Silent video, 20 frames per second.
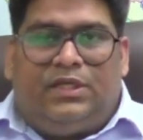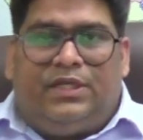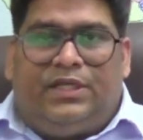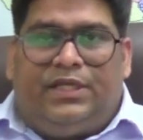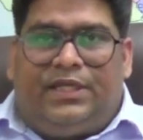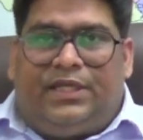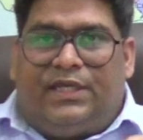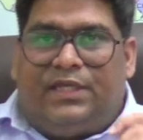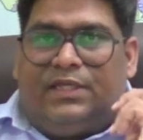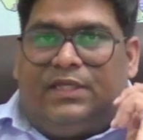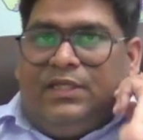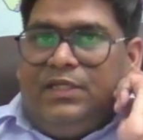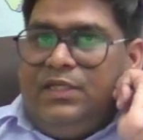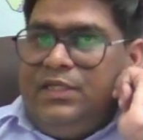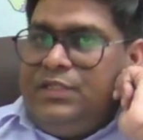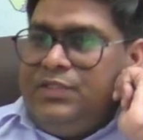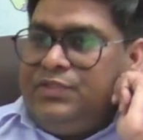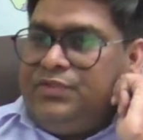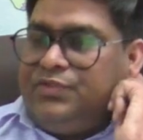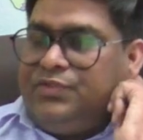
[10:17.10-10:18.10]
Okay,
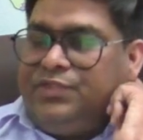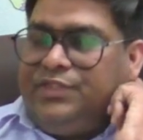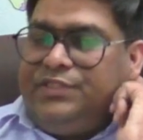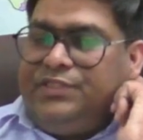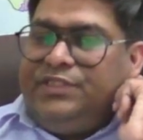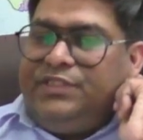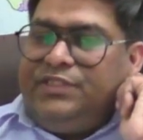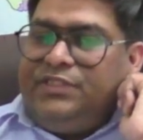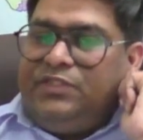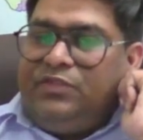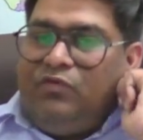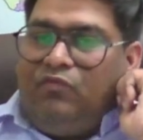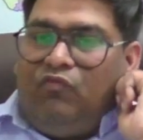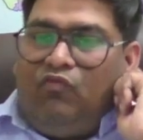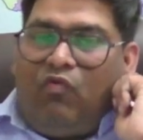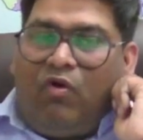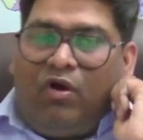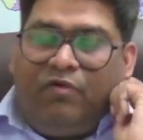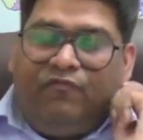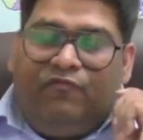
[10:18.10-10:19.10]
so this is
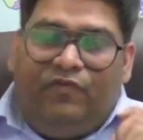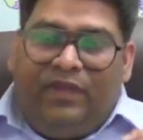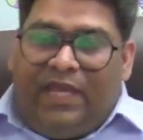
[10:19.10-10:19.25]
what